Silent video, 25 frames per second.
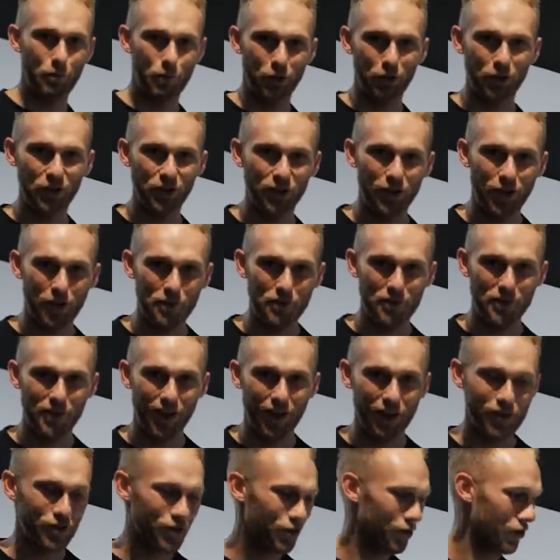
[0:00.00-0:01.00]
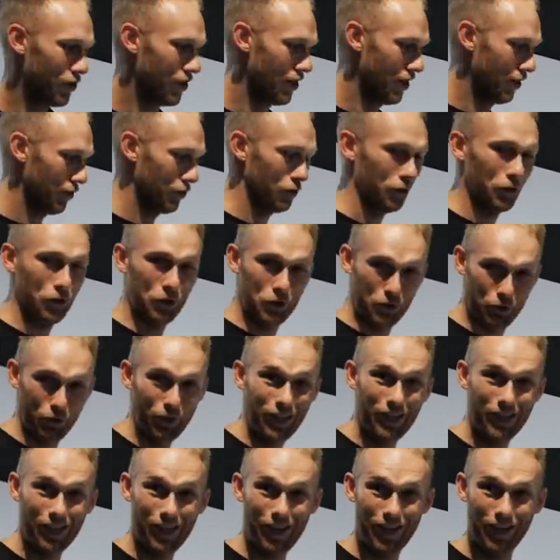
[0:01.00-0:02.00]
prototype section to the
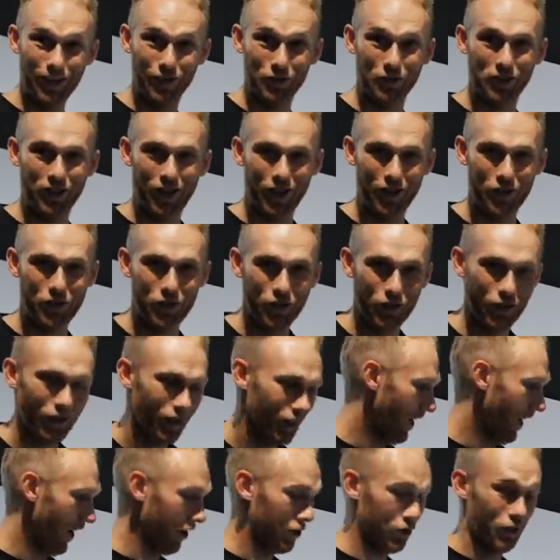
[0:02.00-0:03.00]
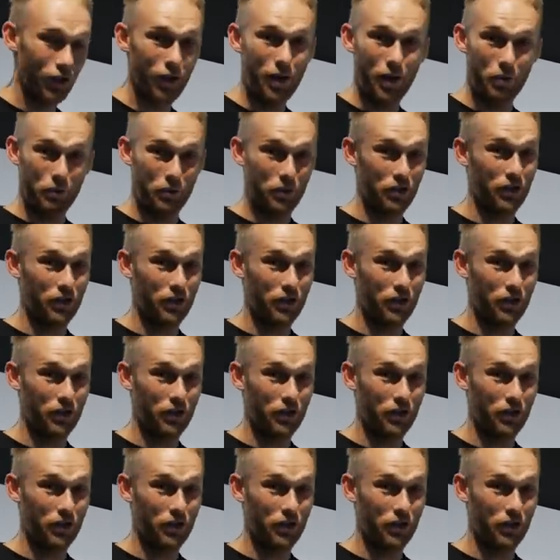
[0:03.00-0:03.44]
street legal section. Actually, I'm